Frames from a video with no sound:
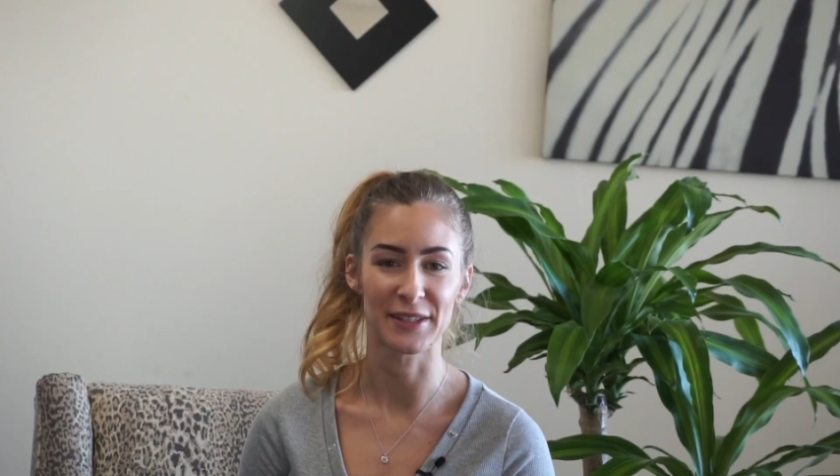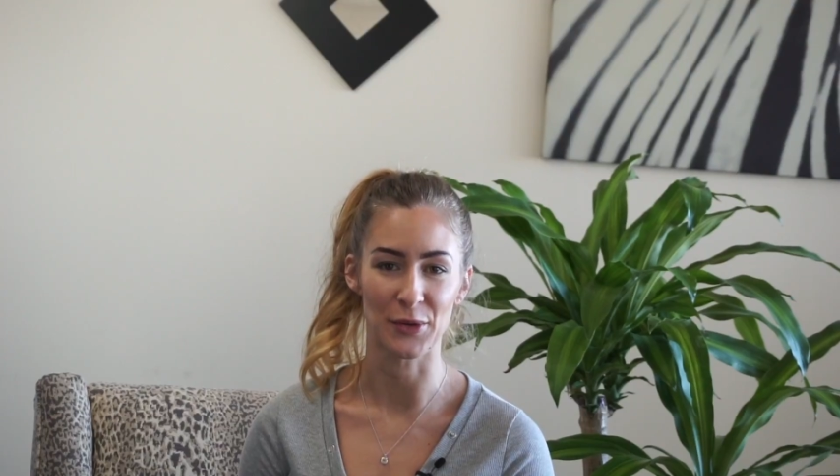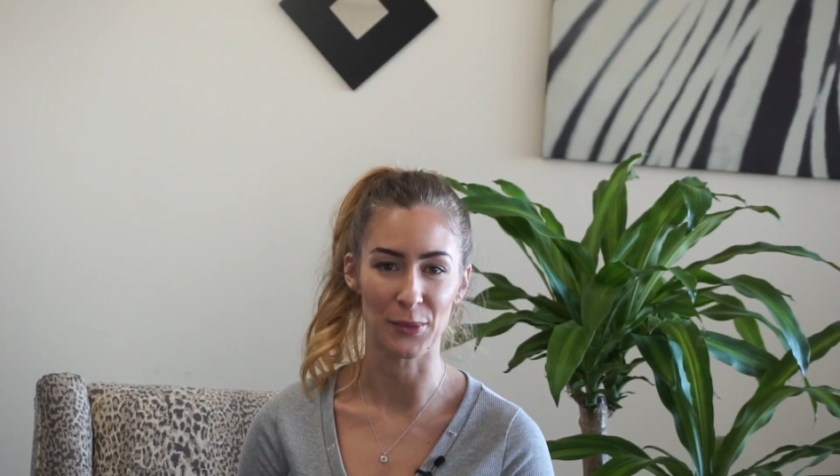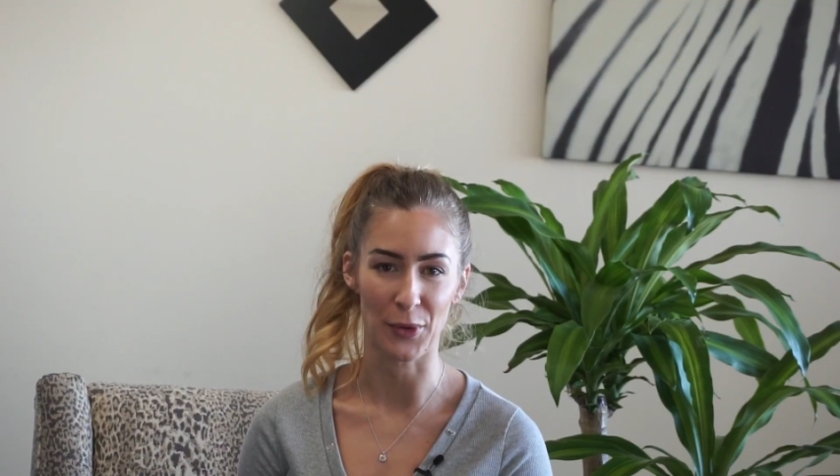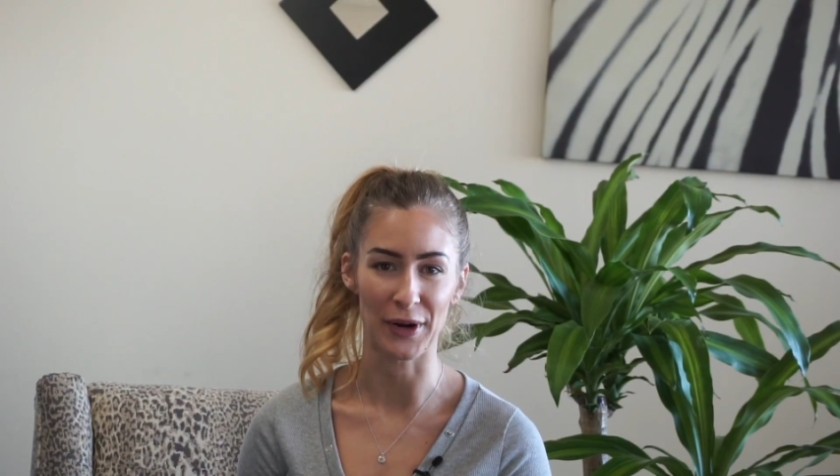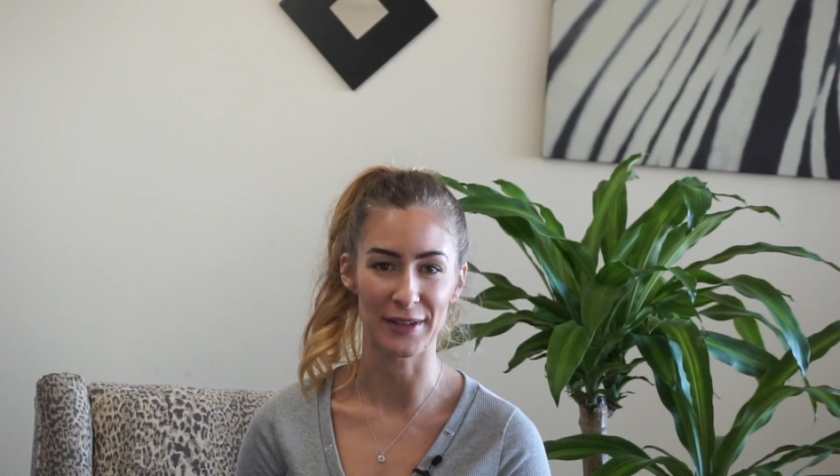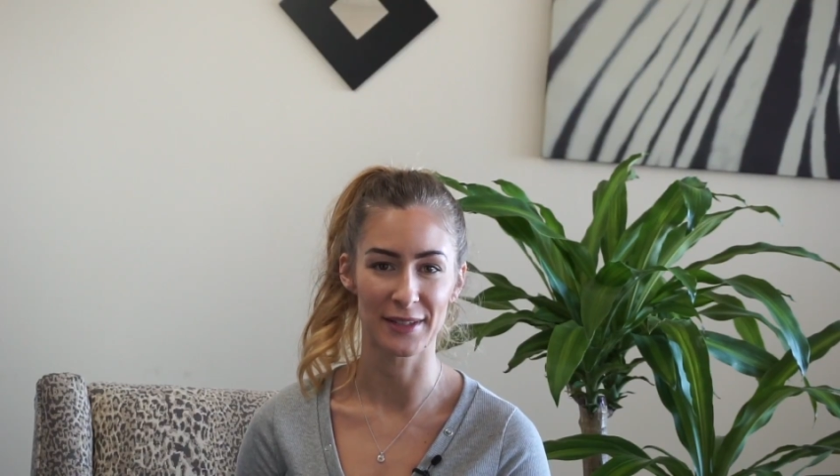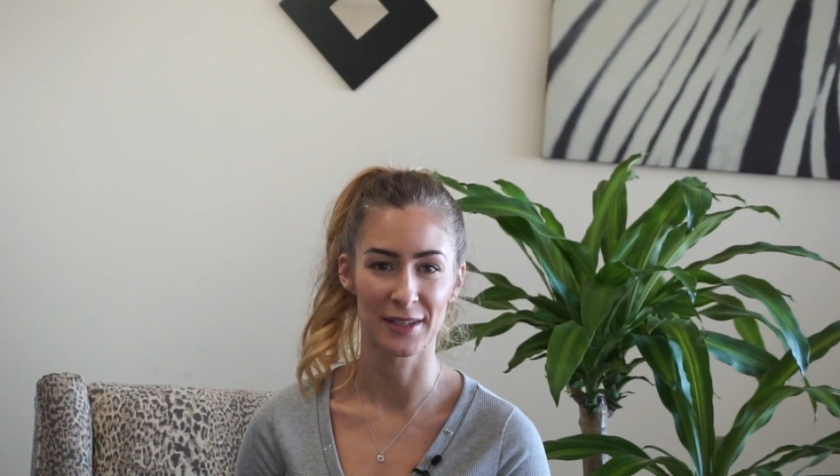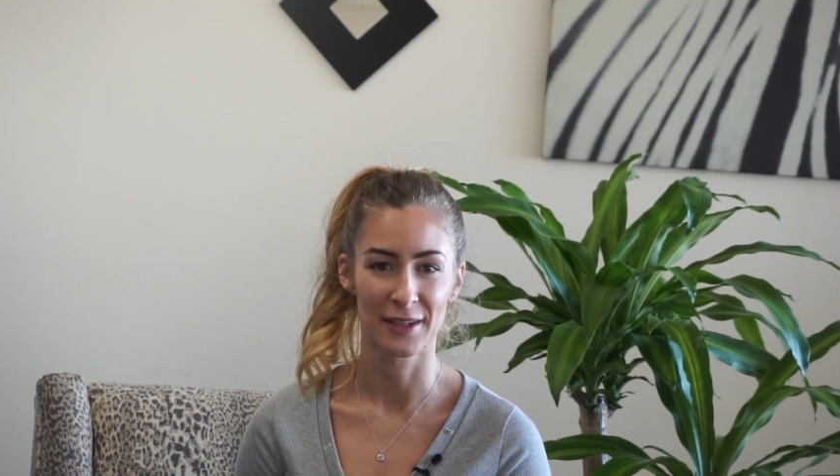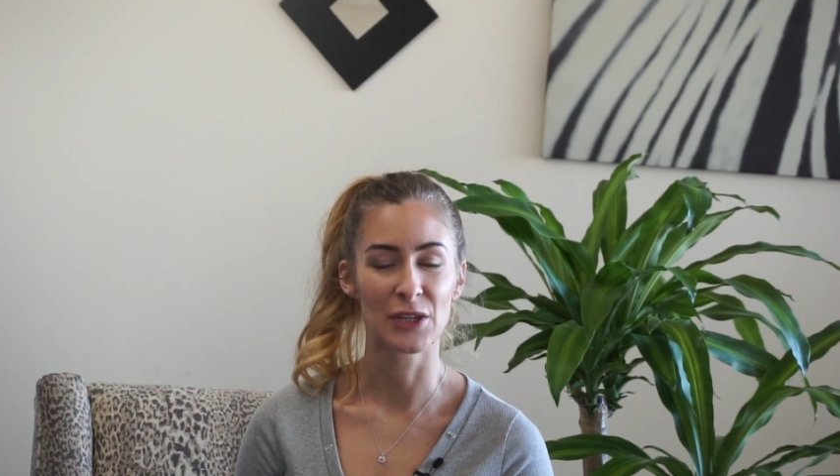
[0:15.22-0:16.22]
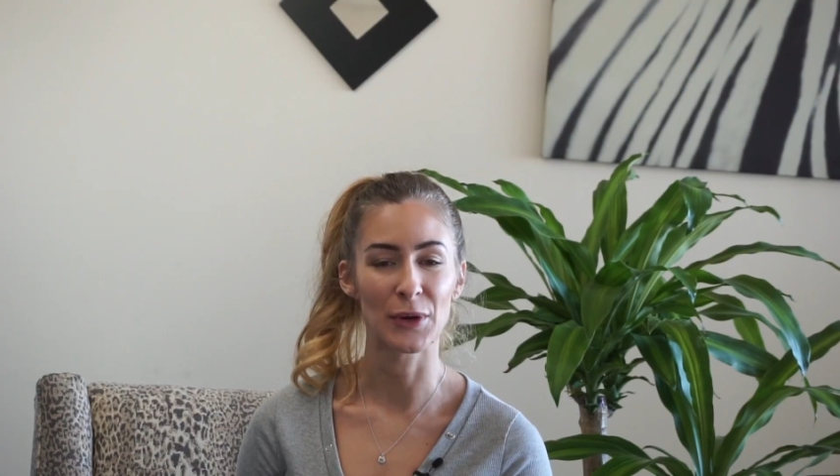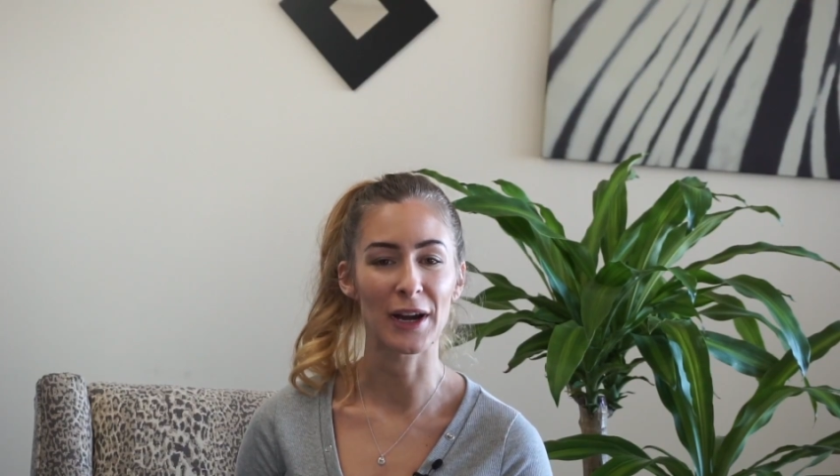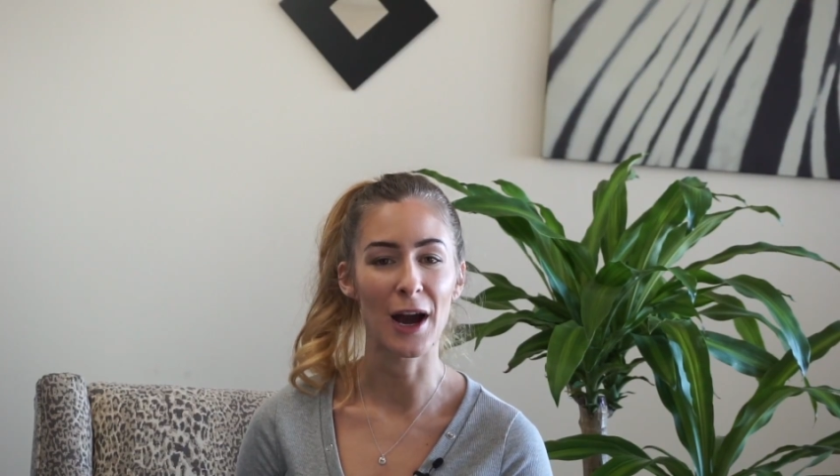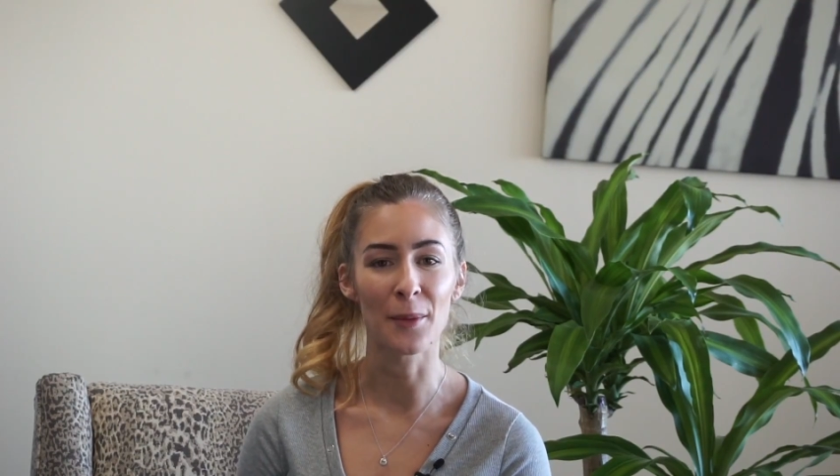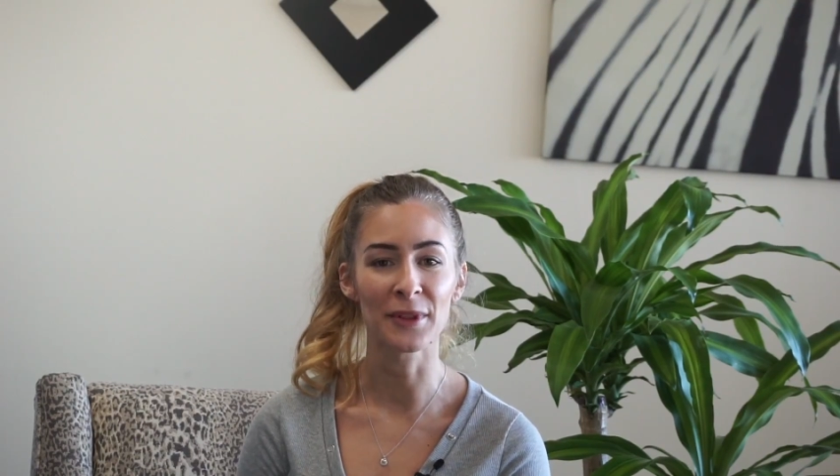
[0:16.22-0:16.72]
it's so important. To
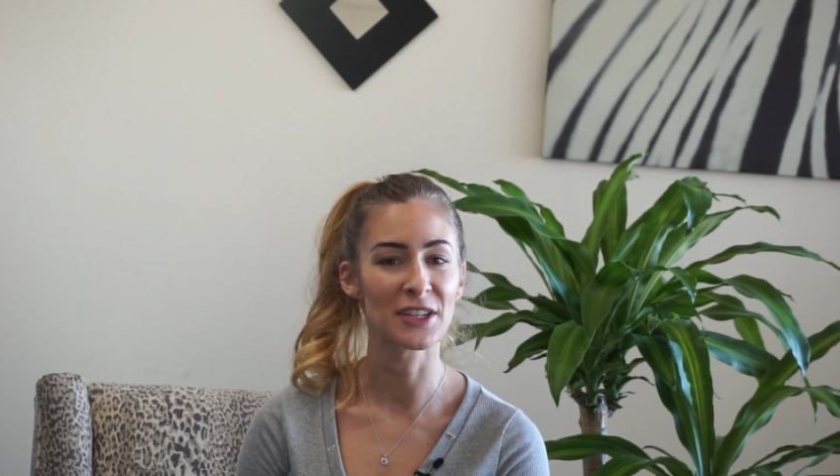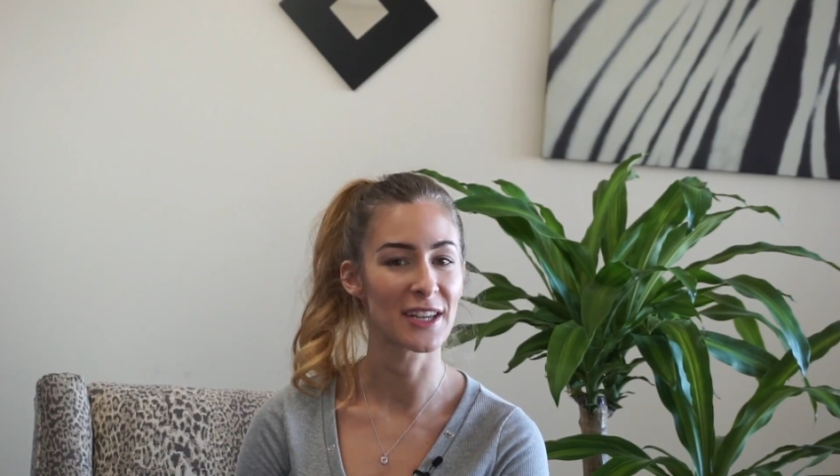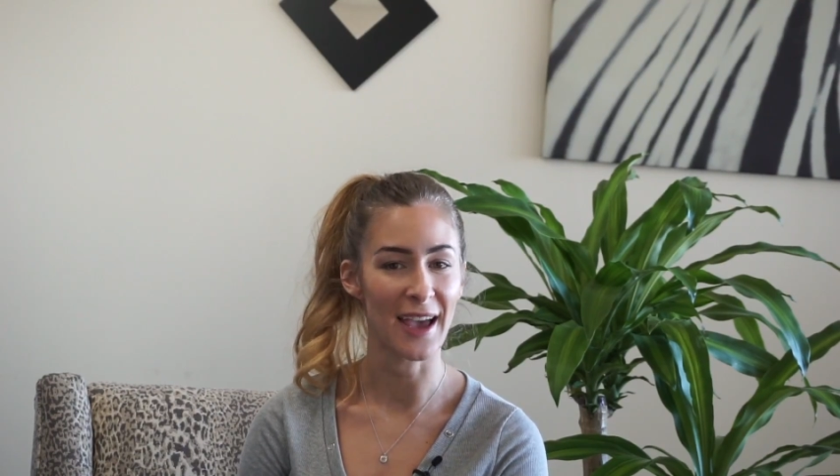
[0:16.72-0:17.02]
accomplish